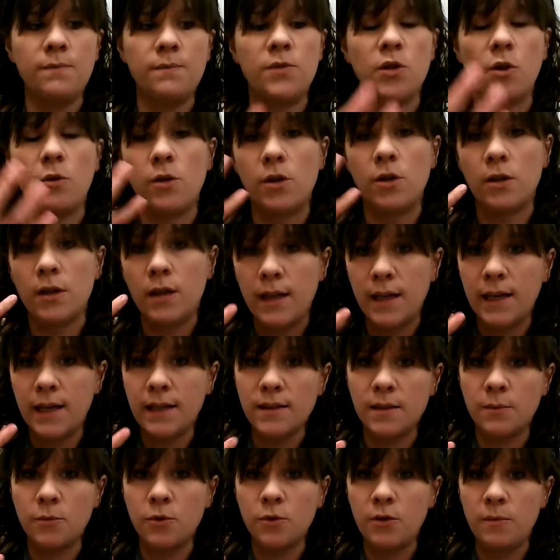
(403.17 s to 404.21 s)
So you're going to get
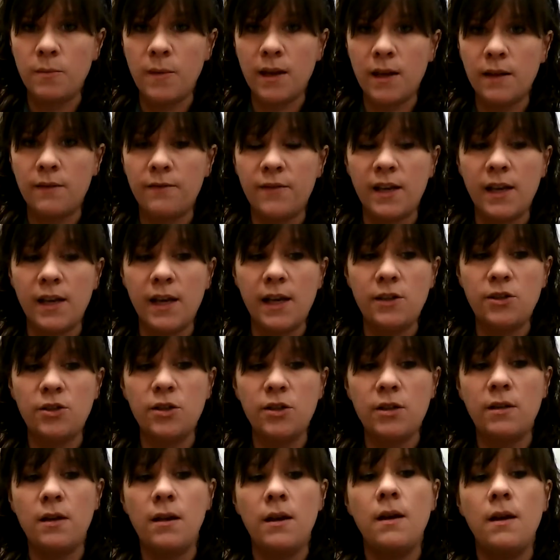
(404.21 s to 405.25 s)
some good
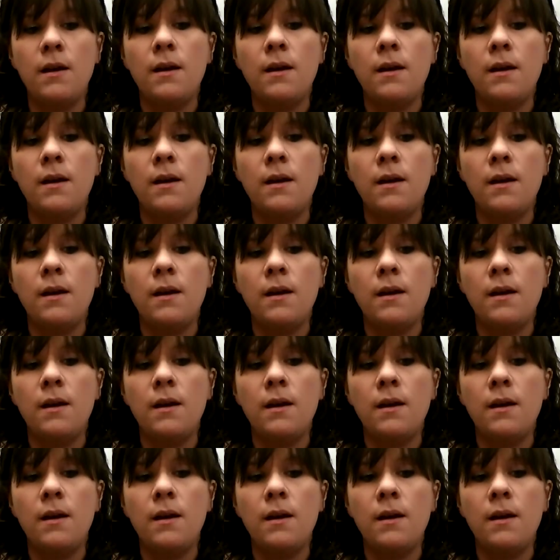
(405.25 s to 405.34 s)
magnification,